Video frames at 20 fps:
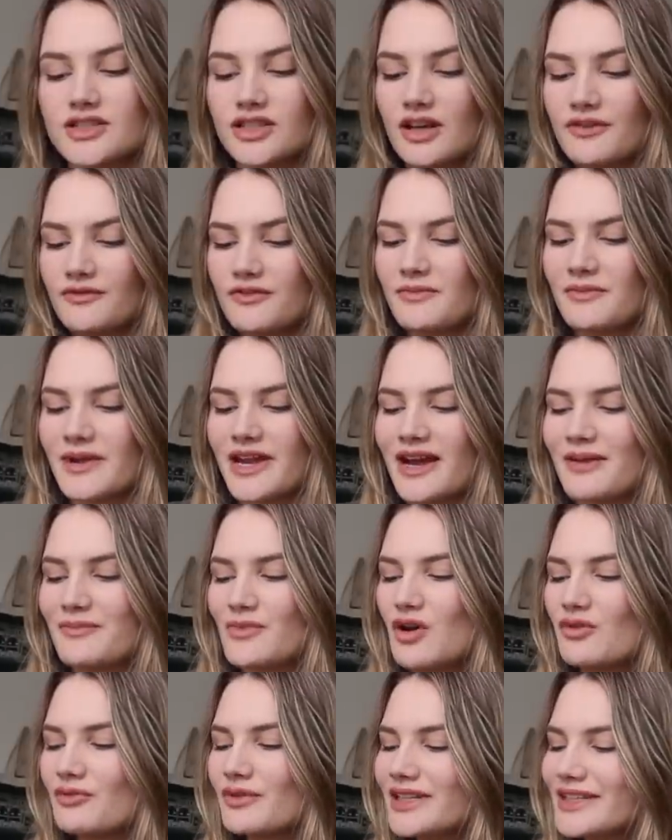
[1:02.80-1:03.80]
a lot for me. I'm
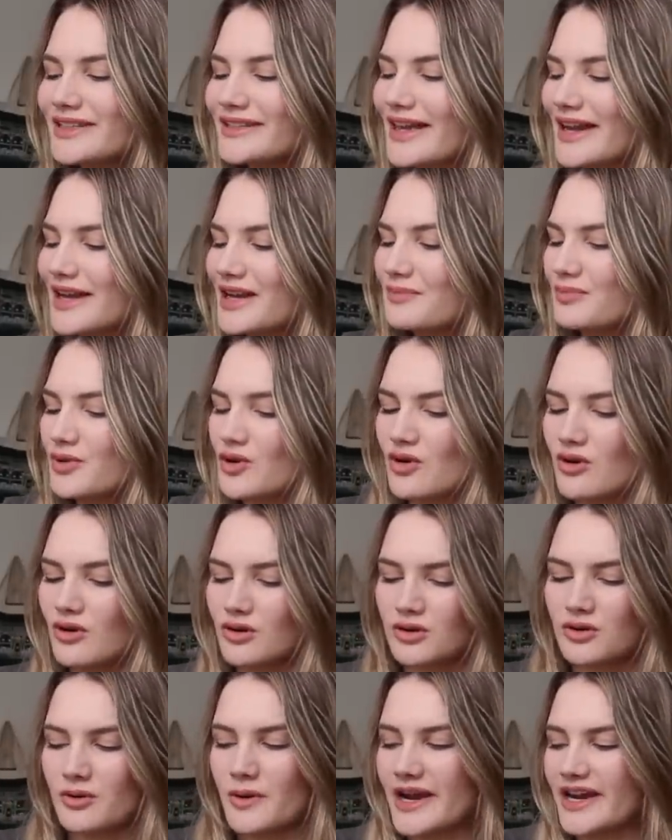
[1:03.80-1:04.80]
not really like a book
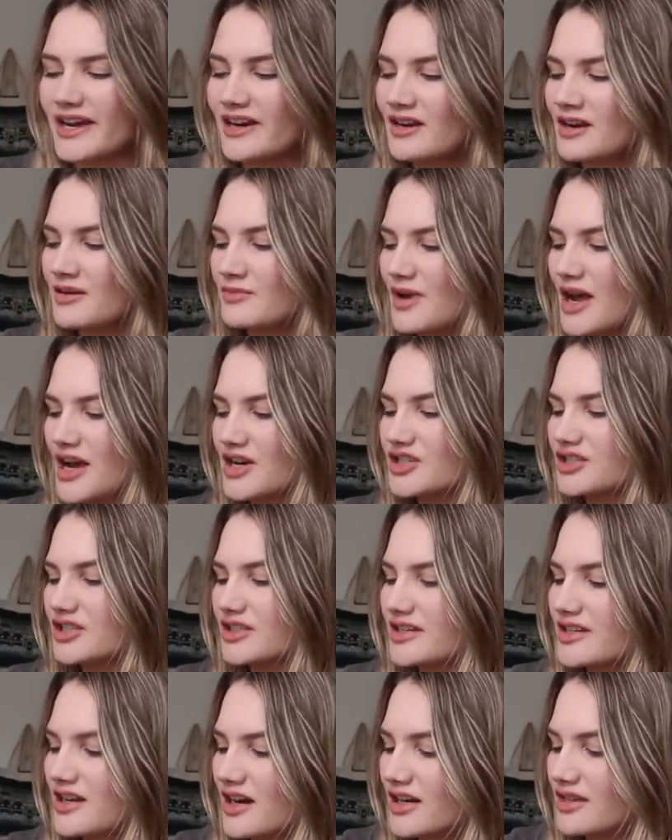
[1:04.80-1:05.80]
haul queen. I'm
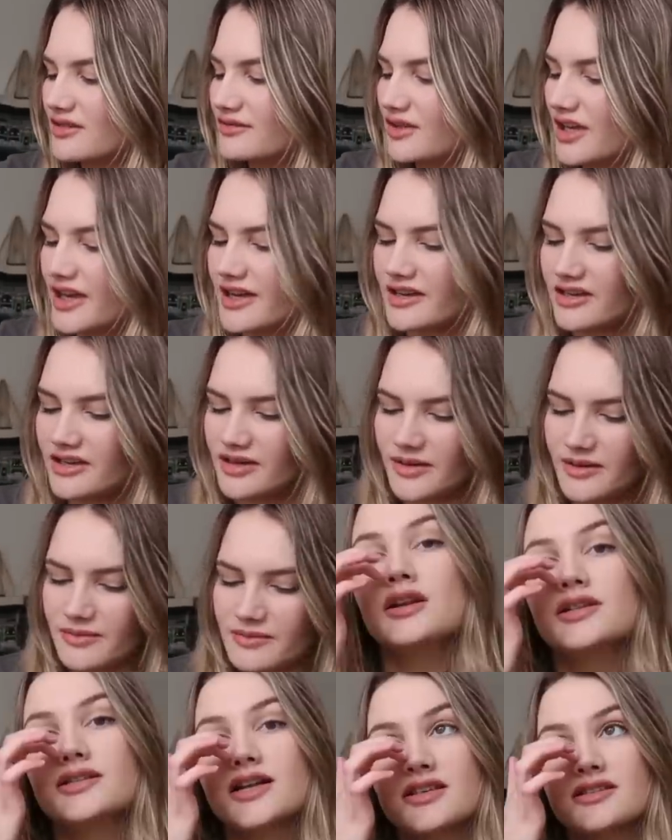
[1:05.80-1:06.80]
actually kind of like a
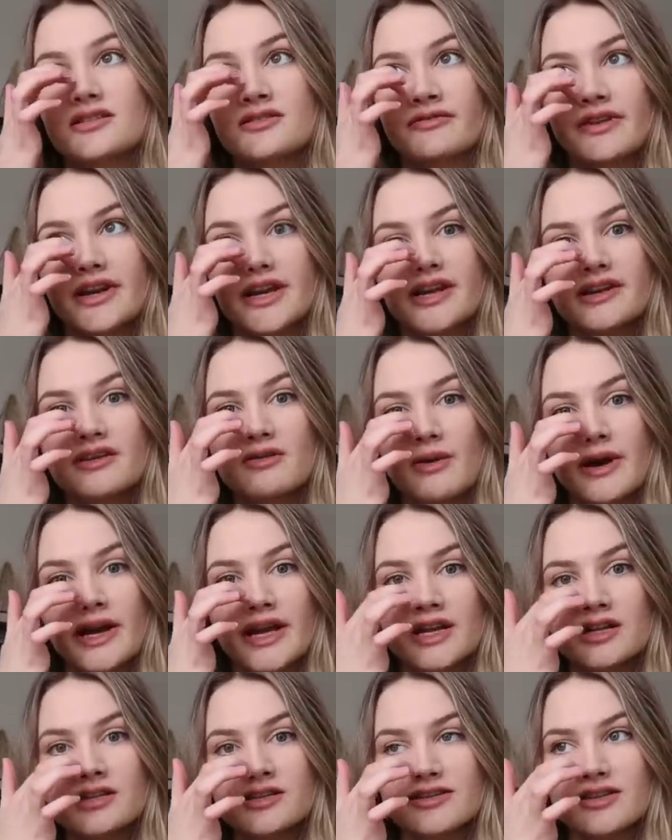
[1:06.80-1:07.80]
doesn't read
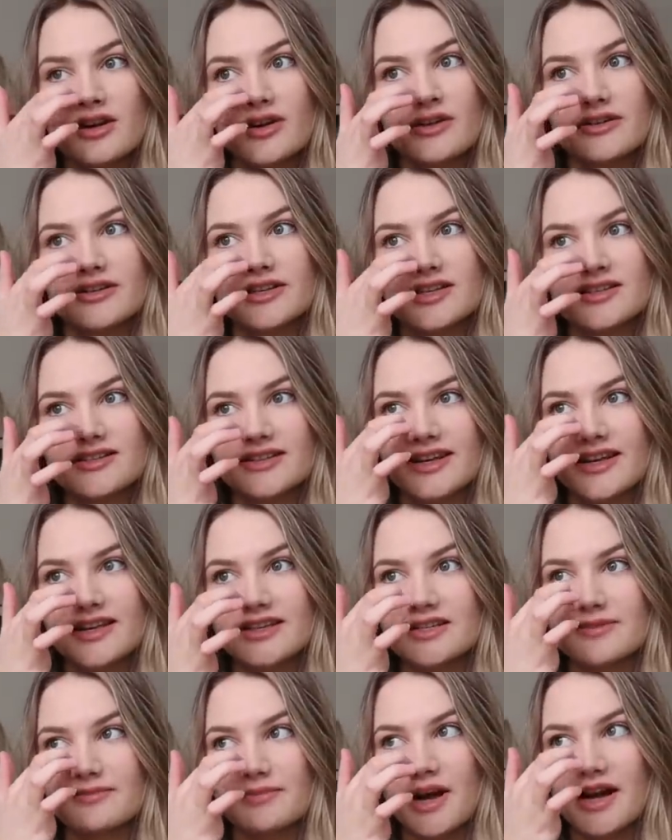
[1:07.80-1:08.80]
queen, so doesn't need
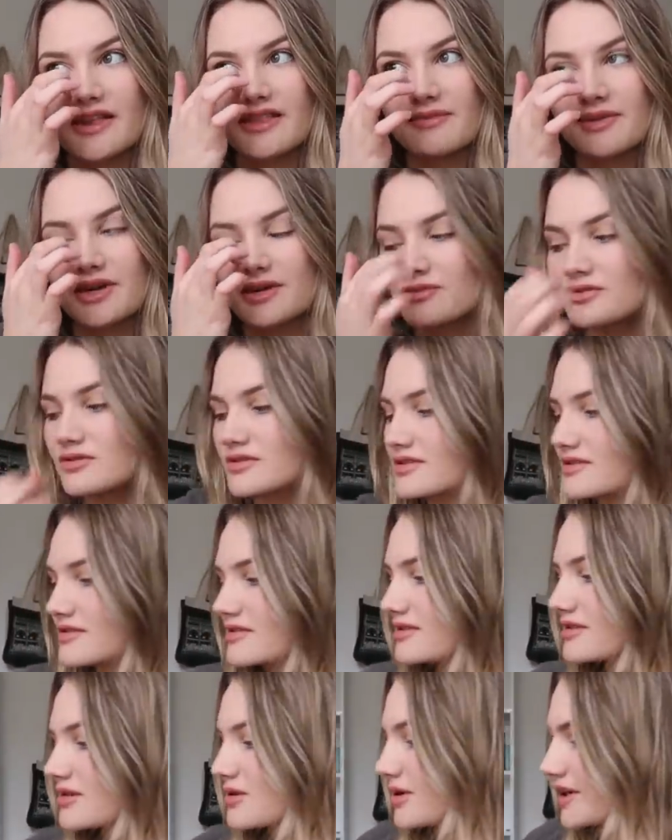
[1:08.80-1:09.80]
to buy that many books
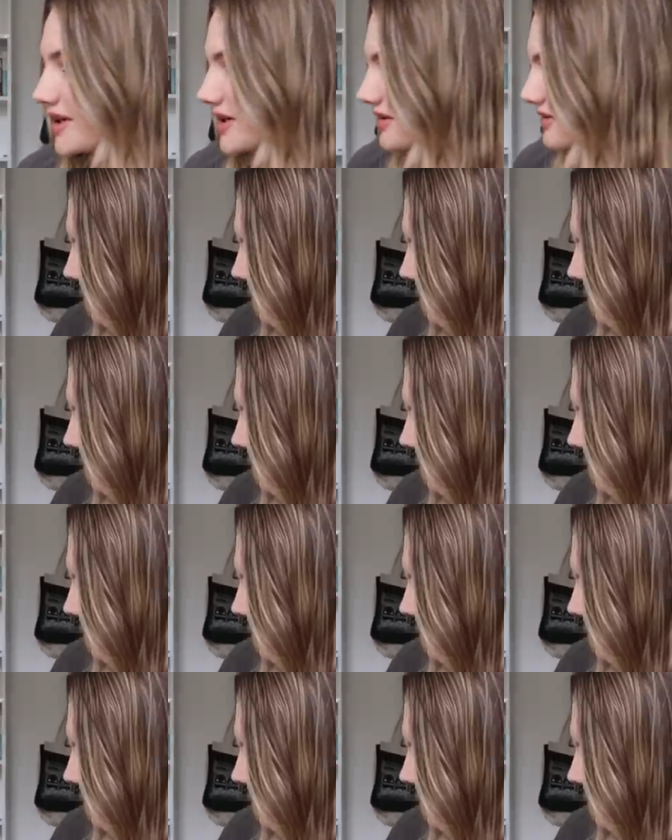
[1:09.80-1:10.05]
queen.